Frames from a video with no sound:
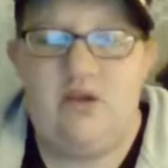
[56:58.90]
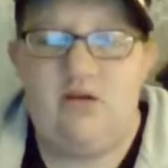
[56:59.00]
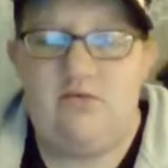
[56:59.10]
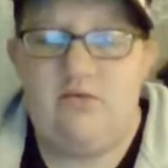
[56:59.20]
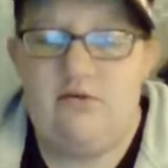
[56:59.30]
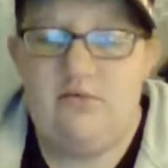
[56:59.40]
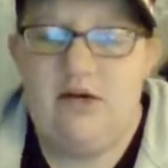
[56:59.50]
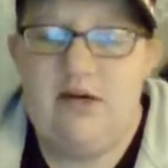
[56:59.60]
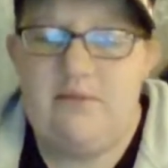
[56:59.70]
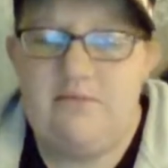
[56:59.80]
I wonder what
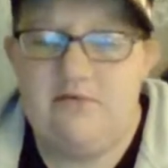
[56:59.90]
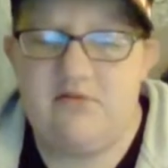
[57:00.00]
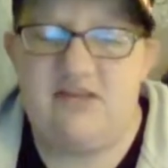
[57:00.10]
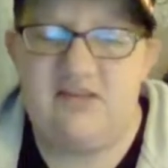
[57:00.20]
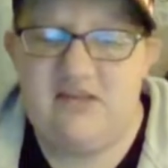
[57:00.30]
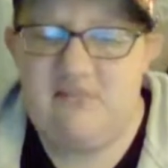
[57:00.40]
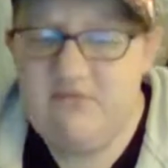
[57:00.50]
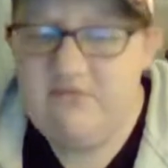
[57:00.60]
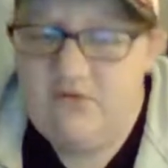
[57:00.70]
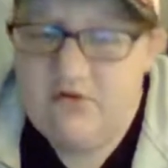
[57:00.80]
happened December
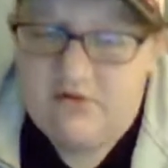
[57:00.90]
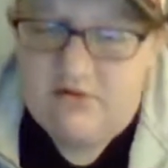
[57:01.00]
4th.